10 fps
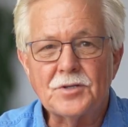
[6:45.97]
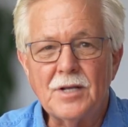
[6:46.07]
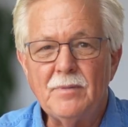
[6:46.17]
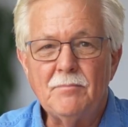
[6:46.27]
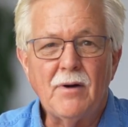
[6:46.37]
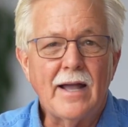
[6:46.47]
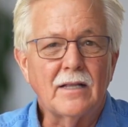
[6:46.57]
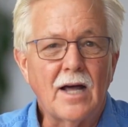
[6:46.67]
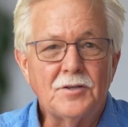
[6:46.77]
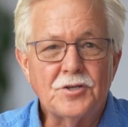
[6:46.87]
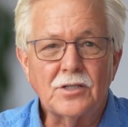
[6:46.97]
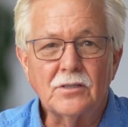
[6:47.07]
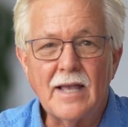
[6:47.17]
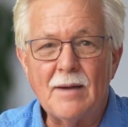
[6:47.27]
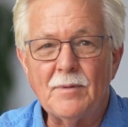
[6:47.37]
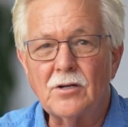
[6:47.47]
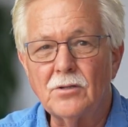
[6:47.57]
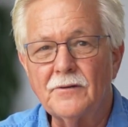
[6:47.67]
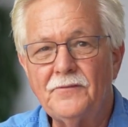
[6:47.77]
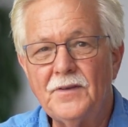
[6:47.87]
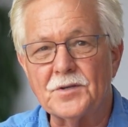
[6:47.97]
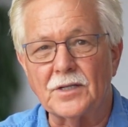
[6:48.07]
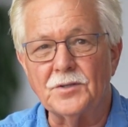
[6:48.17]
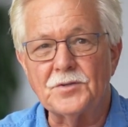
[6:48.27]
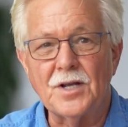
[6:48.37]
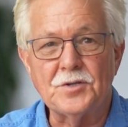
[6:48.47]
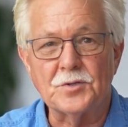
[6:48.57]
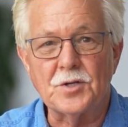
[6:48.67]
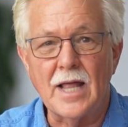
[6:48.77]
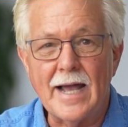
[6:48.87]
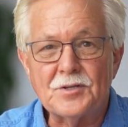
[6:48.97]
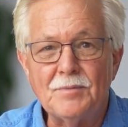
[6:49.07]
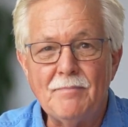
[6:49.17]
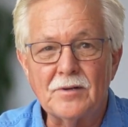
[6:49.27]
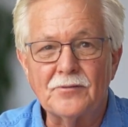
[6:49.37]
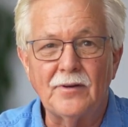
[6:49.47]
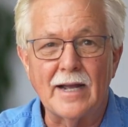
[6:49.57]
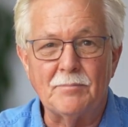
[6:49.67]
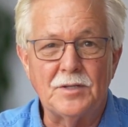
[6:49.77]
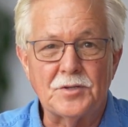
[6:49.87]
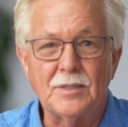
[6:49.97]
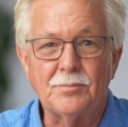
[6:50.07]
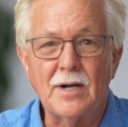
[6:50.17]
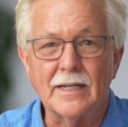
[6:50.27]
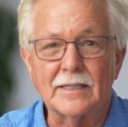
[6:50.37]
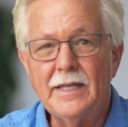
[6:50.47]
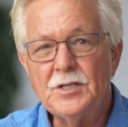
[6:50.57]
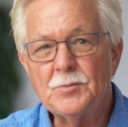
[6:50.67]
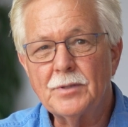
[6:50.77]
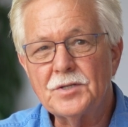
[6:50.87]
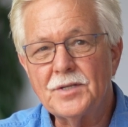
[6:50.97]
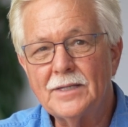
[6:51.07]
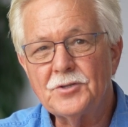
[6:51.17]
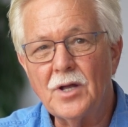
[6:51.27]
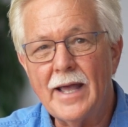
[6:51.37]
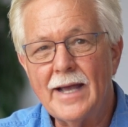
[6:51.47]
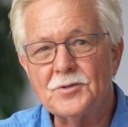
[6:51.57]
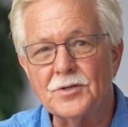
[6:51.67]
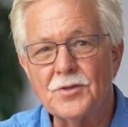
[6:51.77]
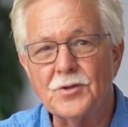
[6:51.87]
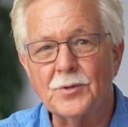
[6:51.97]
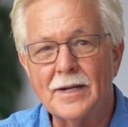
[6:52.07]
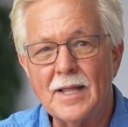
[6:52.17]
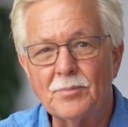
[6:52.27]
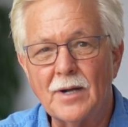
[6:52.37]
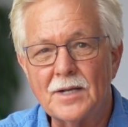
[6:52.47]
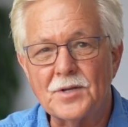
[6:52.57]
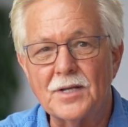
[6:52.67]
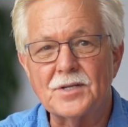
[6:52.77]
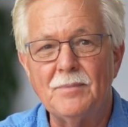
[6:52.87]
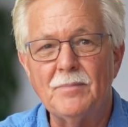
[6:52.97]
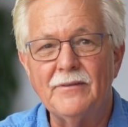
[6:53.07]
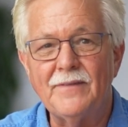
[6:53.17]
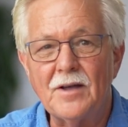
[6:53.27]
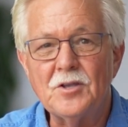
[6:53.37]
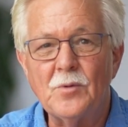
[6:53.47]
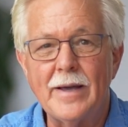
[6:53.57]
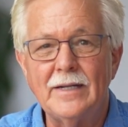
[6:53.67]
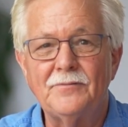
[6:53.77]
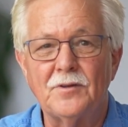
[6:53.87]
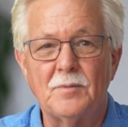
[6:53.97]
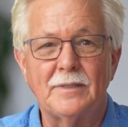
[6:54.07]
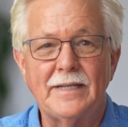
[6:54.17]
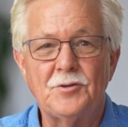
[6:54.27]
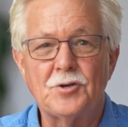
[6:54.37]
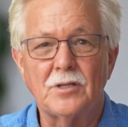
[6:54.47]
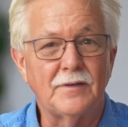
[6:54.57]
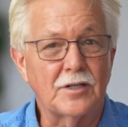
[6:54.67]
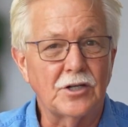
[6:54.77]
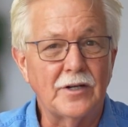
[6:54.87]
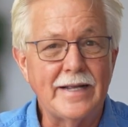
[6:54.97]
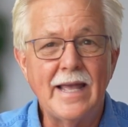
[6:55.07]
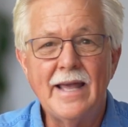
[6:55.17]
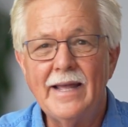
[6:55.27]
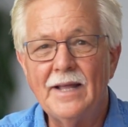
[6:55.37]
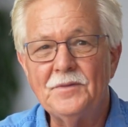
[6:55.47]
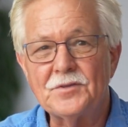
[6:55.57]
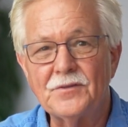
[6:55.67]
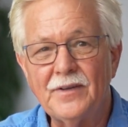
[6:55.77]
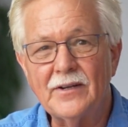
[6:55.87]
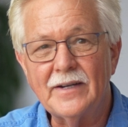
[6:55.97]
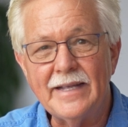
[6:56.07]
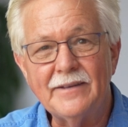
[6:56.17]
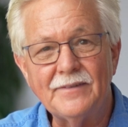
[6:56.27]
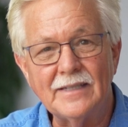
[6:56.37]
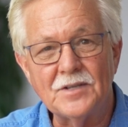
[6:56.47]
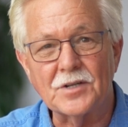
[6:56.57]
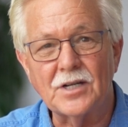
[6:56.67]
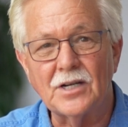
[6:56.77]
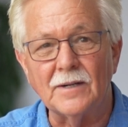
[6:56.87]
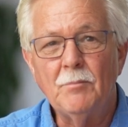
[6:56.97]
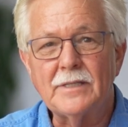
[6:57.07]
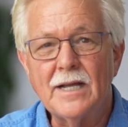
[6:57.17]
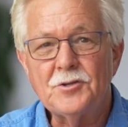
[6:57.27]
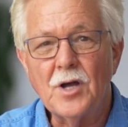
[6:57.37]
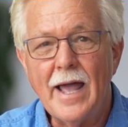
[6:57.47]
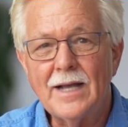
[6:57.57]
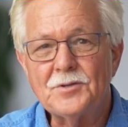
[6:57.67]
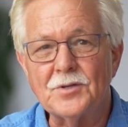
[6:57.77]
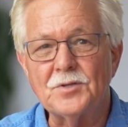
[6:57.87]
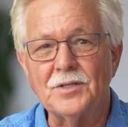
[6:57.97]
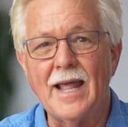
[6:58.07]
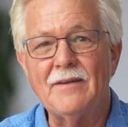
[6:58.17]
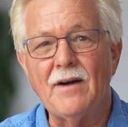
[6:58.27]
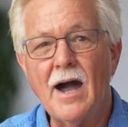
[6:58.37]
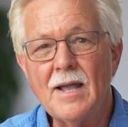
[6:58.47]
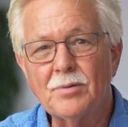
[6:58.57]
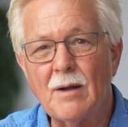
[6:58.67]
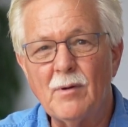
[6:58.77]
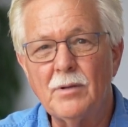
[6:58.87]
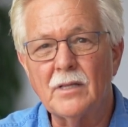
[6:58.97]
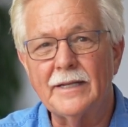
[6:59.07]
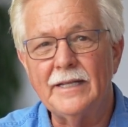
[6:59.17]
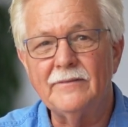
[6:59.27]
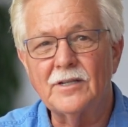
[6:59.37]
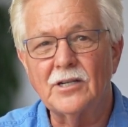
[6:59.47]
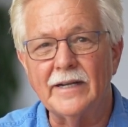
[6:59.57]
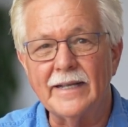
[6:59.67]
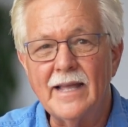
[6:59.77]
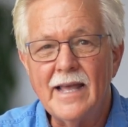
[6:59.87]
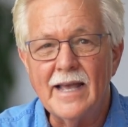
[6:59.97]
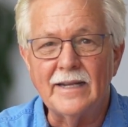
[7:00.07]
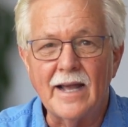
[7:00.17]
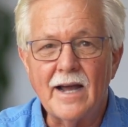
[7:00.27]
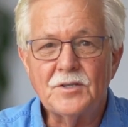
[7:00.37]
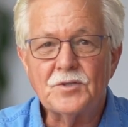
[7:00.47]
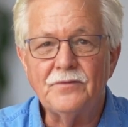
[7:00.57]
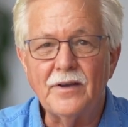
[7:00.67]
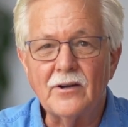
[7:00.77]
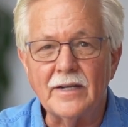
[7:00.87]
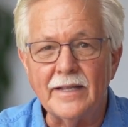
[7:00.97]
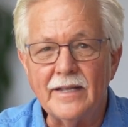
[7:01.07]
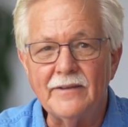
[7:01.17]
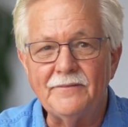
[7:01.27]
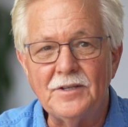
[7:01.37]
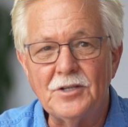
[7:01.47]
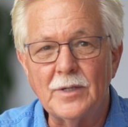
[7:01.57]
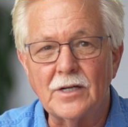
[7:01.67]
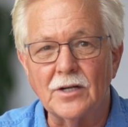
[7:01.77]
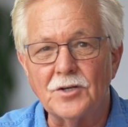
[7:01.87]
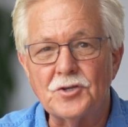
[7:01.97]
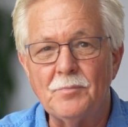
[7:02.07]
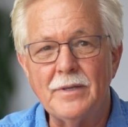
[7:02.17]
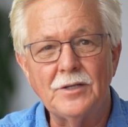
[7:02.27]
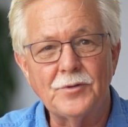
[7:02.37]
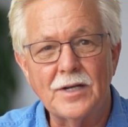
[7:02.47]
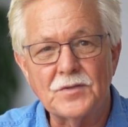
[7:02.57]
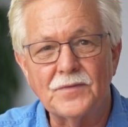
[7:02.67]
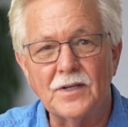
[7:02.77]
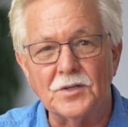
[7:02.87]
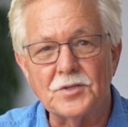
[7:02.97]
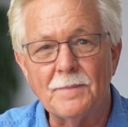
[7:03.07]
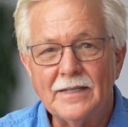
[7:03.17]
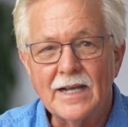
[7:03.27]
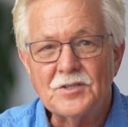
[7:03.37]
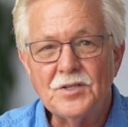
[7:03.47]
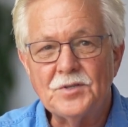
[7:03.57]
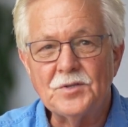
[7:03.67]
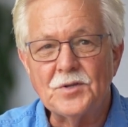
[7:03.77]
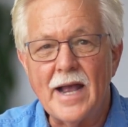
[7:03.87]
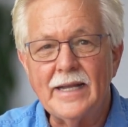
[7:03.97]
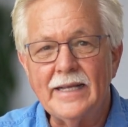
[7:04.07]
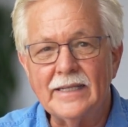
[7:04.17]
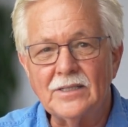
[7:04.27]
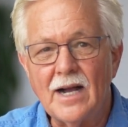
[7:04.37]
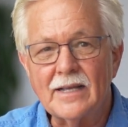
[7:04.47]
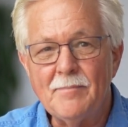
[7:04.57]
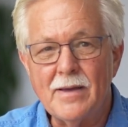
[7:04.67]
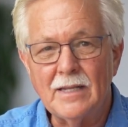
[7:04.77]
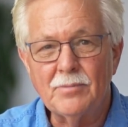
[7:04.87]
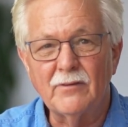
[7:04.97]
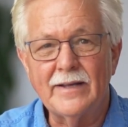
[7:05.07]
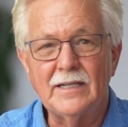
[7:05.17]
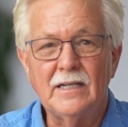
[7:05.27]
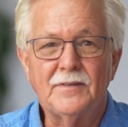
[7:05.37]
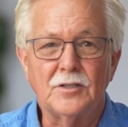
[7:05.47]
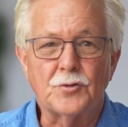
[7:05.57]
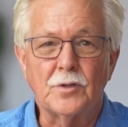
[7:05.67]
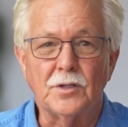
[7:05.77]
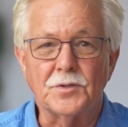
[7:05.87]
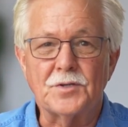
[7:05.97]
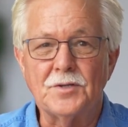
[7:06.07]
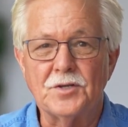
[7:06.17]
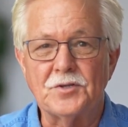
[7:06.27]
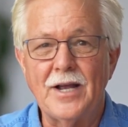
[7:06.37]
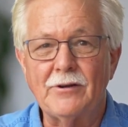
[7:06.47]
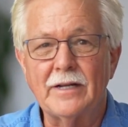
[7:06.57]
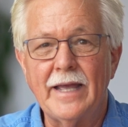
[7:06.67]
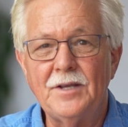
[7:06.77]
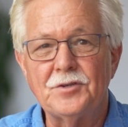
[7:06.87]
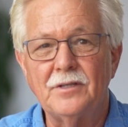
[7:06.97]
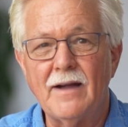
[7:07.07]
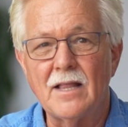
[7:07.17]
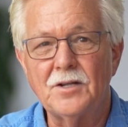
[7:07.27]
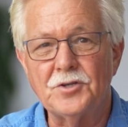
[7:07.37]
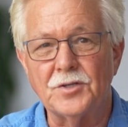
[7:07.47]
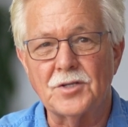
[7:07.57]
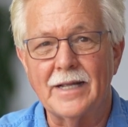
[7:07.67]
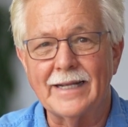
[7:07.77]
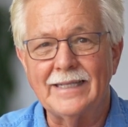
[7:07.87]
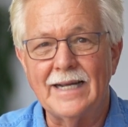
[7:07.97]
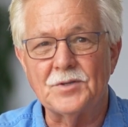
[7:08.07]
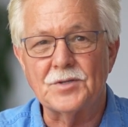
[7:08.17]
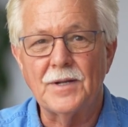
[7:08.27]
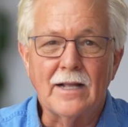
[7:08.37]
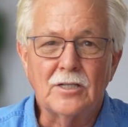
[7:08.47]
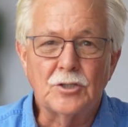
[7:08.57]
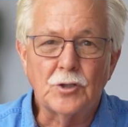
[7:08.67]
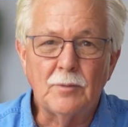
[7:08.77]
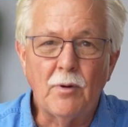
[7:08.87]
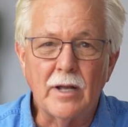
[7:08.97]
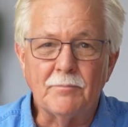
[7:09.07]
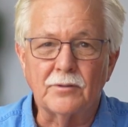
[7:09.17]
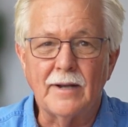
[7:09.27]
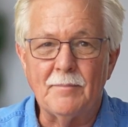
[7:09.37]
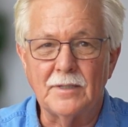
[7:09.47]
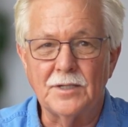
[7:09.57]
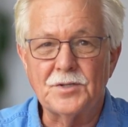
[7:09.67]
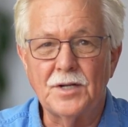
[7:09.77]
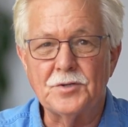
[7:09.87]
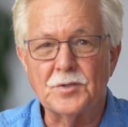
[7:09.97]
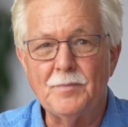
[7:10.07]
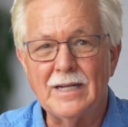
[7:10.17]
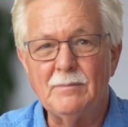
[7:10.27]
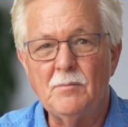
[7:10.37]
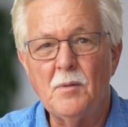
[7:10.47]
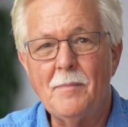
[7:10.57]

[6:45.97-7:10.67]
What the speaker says: can be biological, chemical, or physical, such as glass and metal fragments in a product. Each potential hazard throughout a process can be evaluated for the potential of occurring and the severity if it does occur. Potential hazards that have a high probability of occurring and a high severity do occur should be addressed first. Next is designing and documenting preventative controls, such as segregation of allergens like nuts, and control point parameters such as minimum and